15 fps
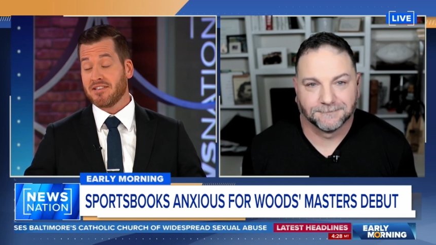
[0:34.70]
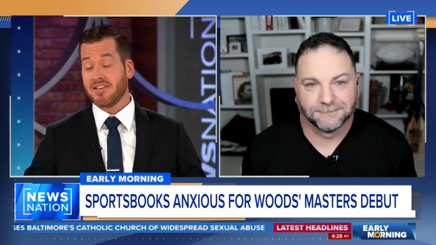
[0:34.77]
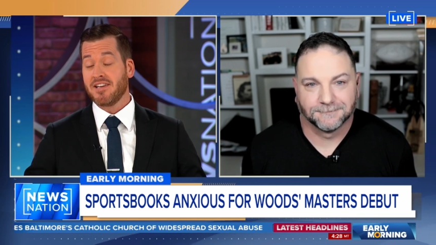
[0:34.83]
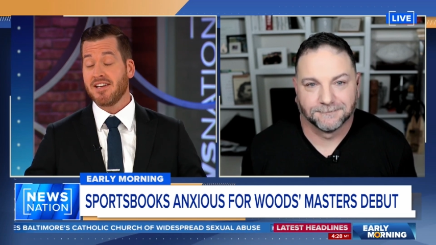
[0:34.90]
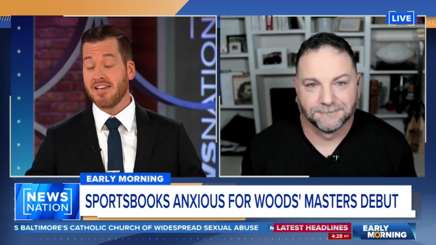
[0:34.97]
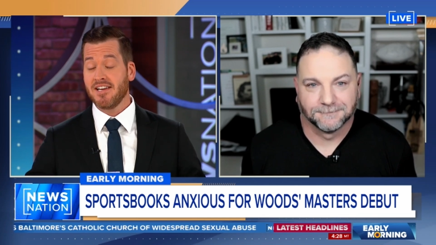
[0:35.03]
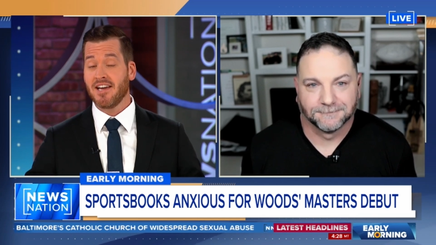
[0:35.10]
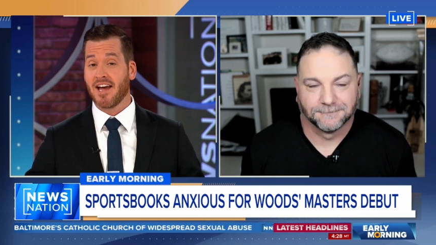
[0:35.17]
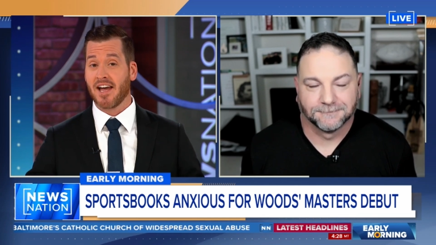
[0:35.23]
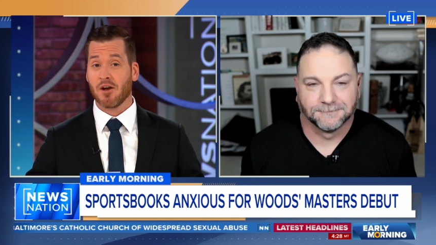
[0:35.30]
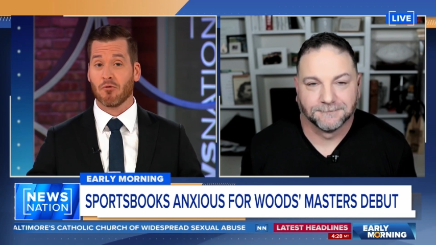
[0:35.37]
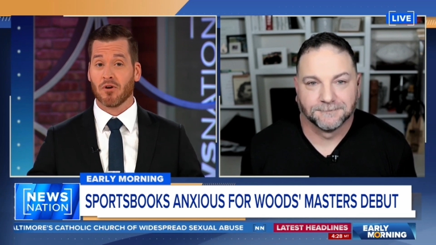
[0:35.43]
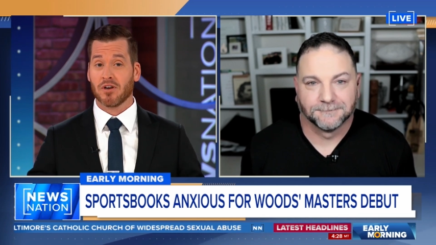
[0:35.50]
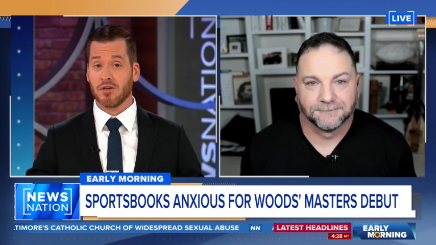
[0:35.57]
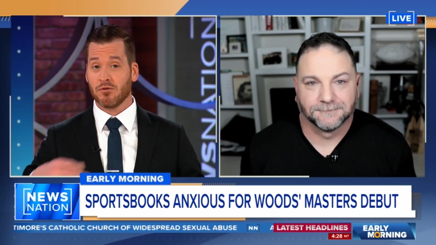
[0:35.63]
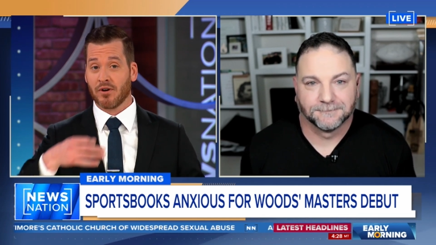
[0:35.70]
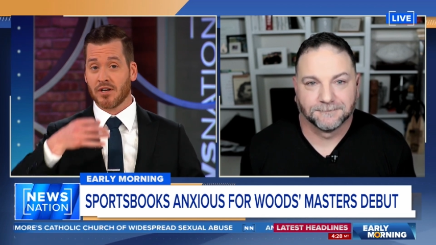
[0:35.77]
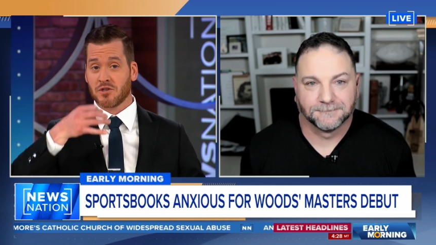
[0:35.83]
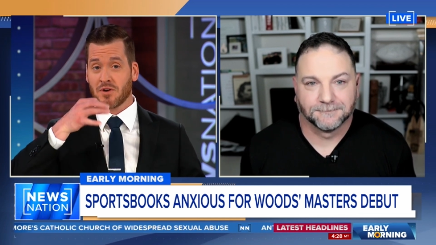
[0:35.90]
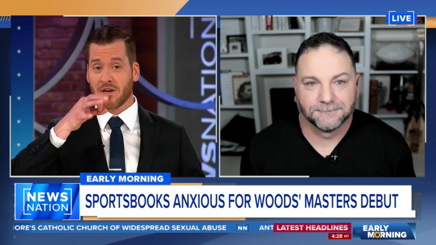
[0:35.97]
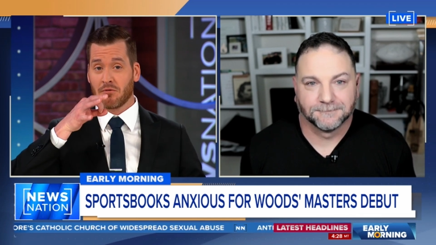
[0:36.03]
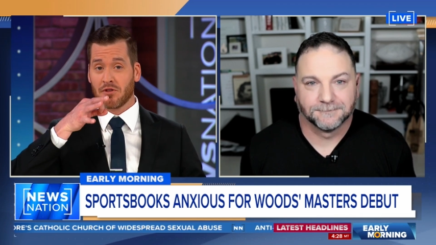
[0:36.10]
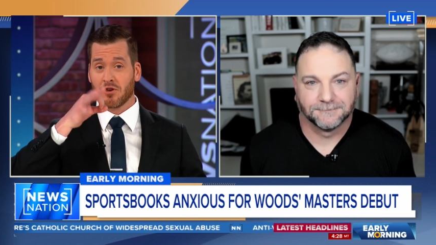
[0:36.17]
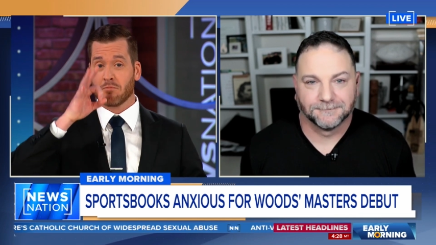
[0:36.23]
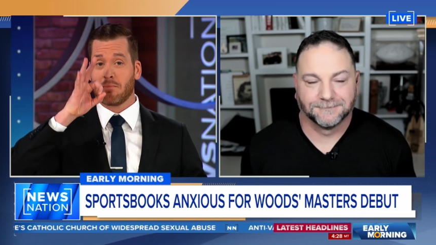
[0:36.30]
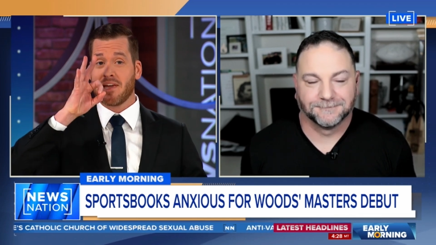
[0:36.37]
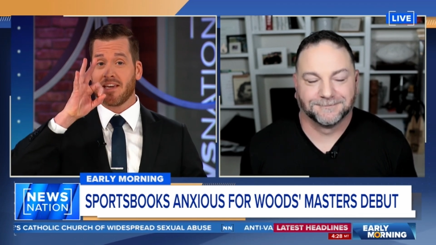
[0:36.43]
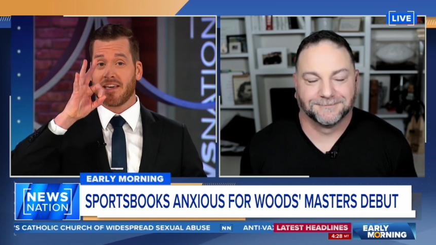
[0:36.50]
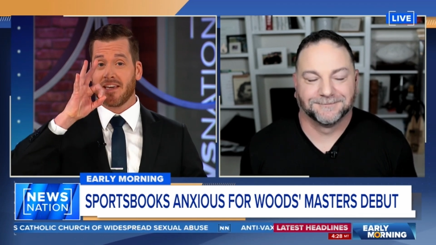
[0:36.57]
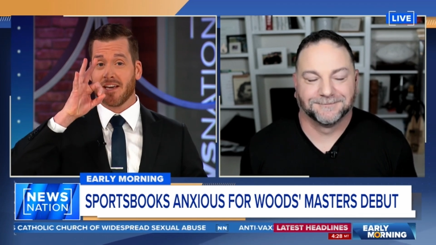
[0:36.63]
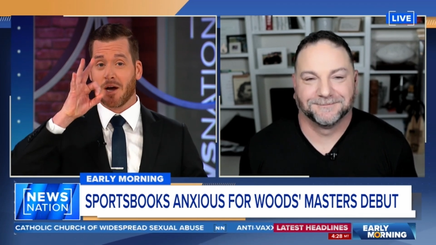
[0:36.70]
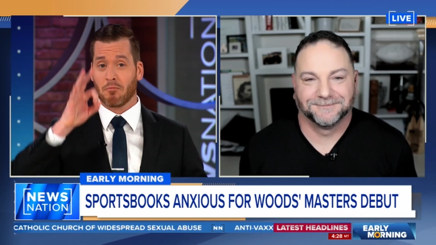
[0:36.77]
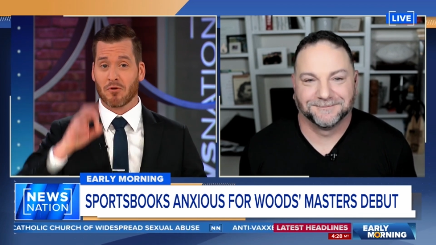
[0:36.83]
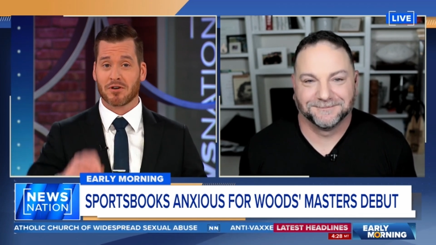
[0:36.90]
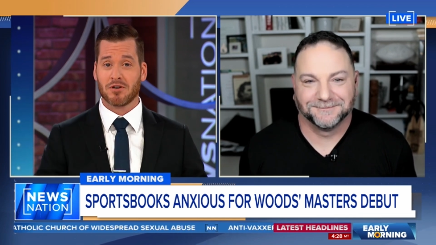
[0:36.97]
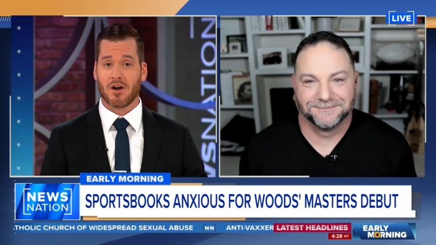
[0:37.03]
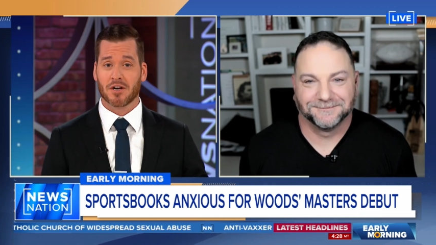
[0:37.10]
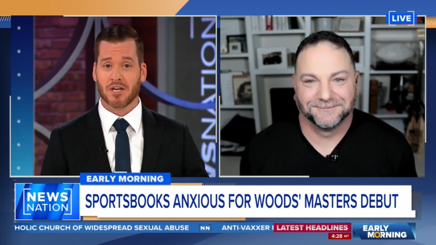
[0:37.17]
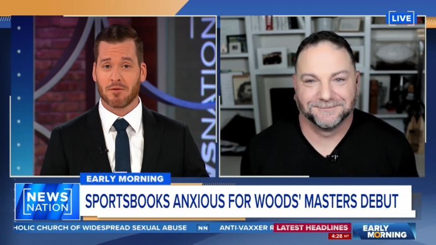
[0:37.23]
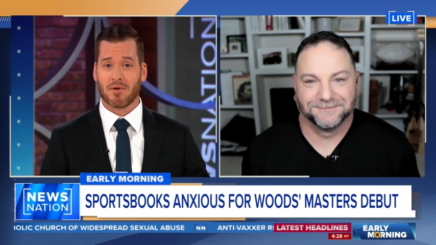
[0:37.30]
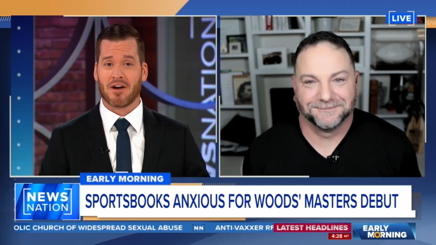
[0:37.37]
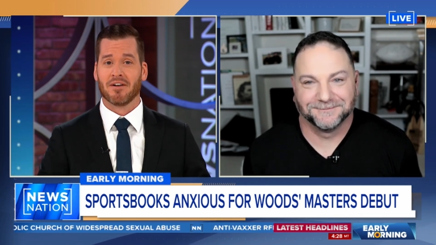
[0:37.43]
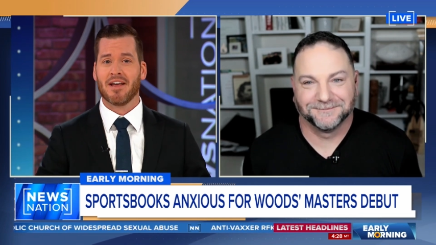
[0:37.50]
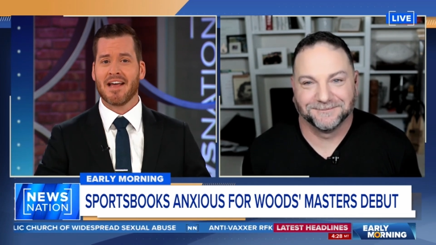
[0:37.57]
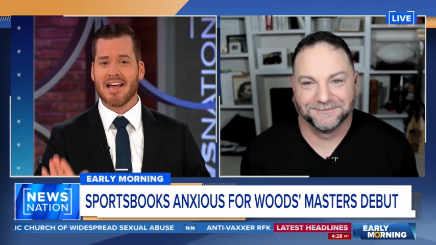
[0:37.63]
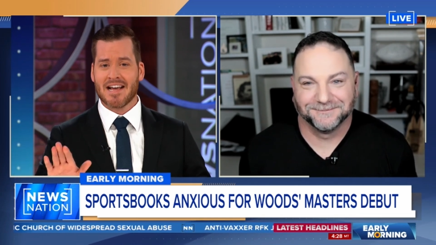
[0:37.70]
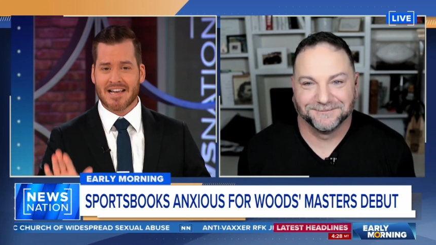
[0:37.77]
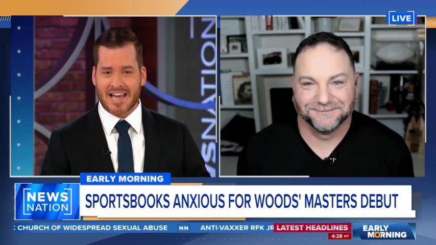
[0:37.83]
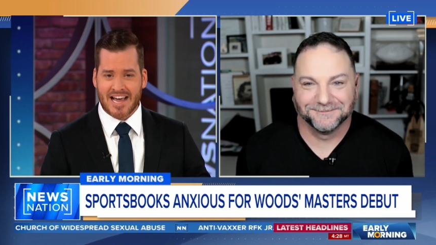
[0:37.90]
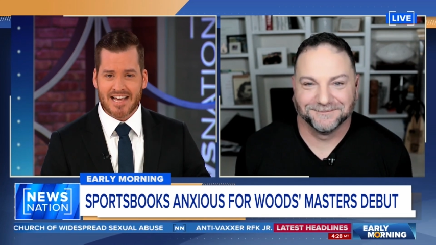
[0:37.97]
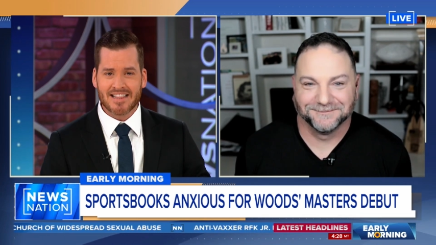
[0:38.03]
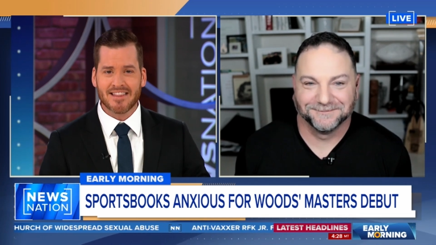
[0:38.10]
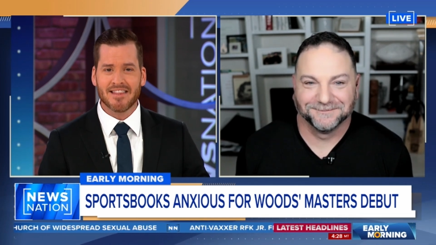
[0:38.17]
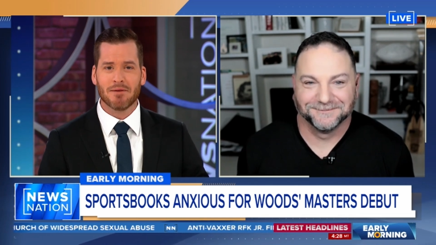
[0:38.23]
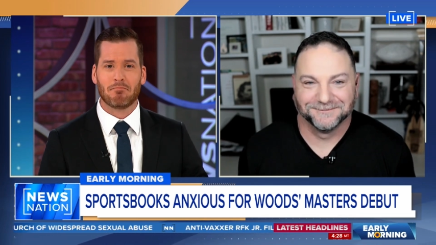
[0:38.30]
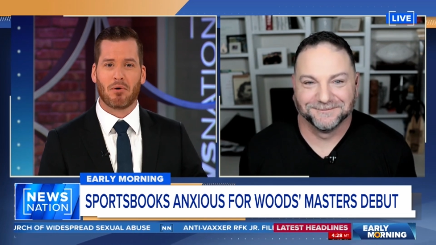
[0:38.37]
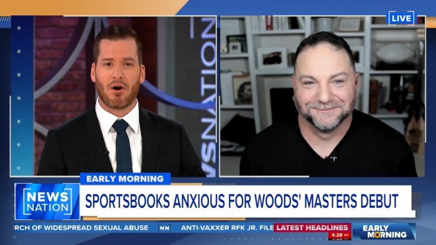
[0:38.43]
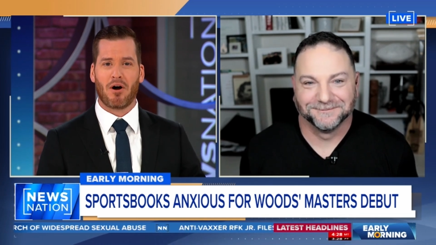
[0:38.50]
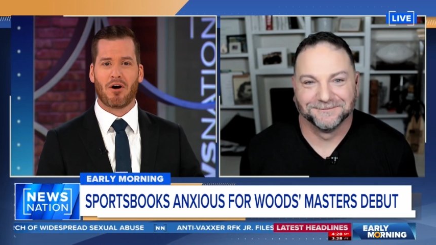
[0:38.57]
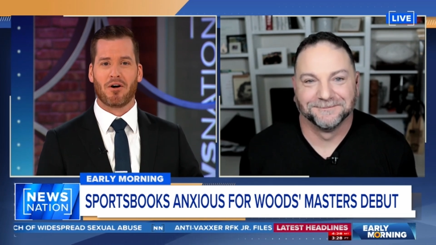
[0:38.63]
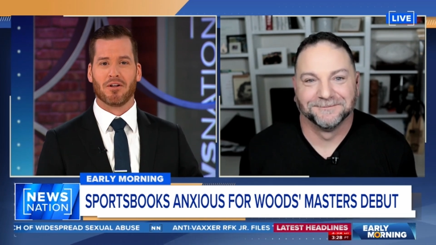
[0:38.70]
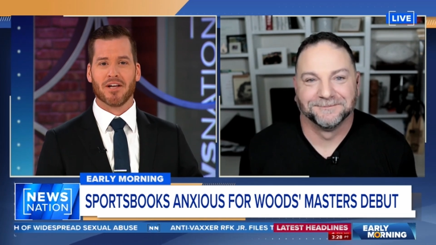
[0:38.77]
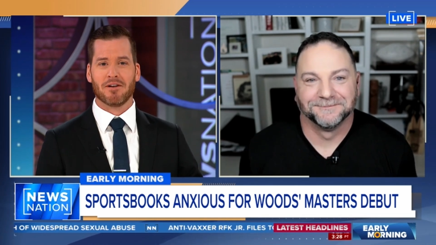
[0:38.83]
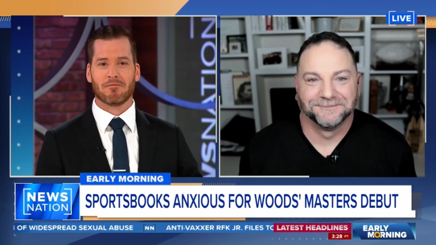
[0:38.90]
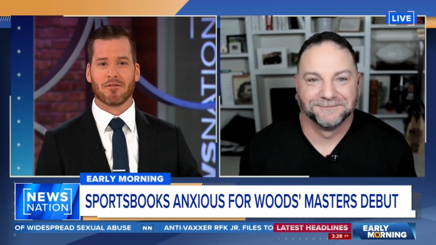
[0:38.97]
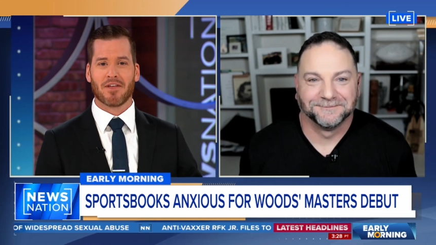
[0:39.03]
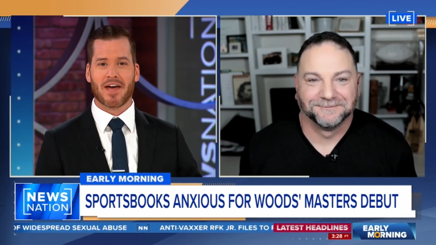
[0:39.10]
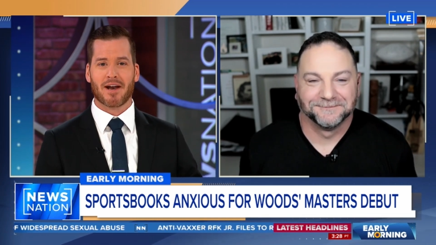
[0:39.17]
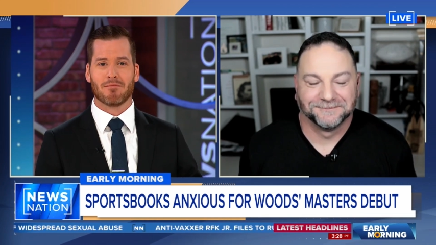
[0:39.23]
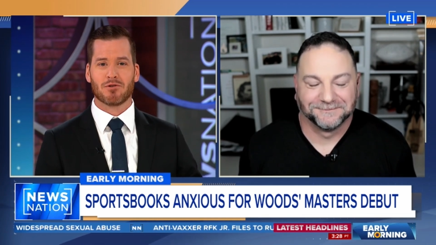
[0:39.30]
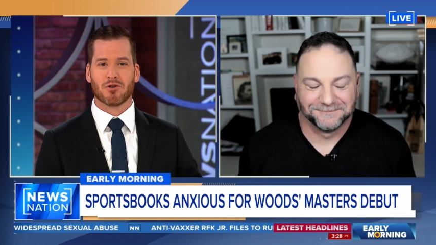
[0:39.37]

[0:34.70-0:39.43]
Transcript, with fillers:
Speaker 1: TEA, where you uh, drink with your pinky up. We're talking about hitting the ball. And for that, I'm